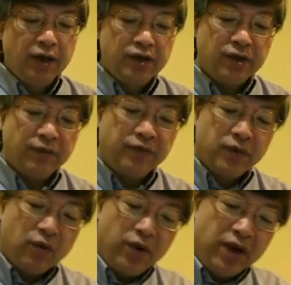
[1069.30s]
So
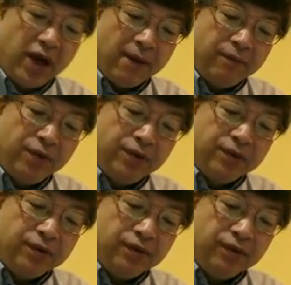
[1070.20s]
we can
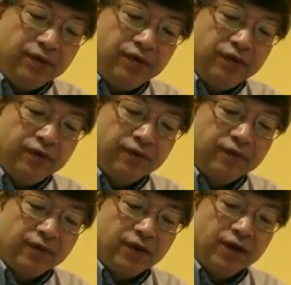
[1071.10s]
prove
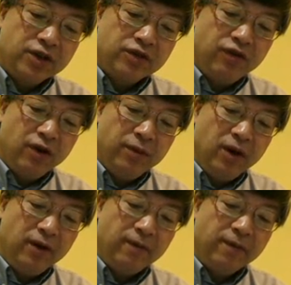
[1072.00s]
this
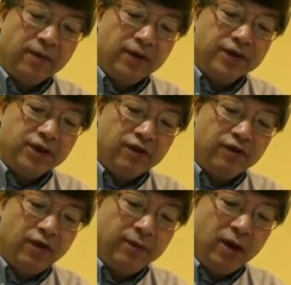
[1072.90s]
formula. This is the
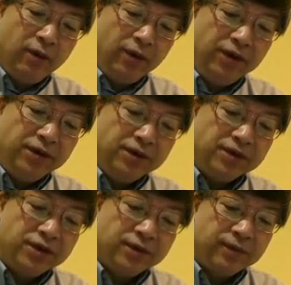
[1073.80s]
formula we
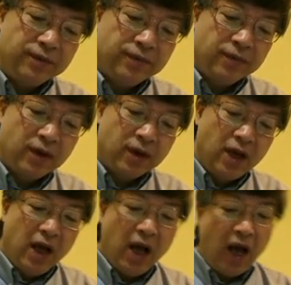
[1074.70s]
use.
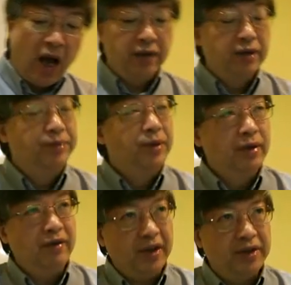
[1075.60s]
How to
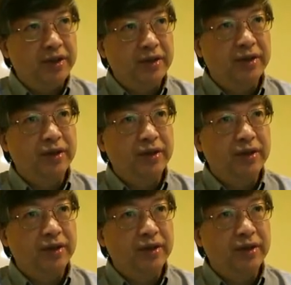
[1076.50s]
prove it?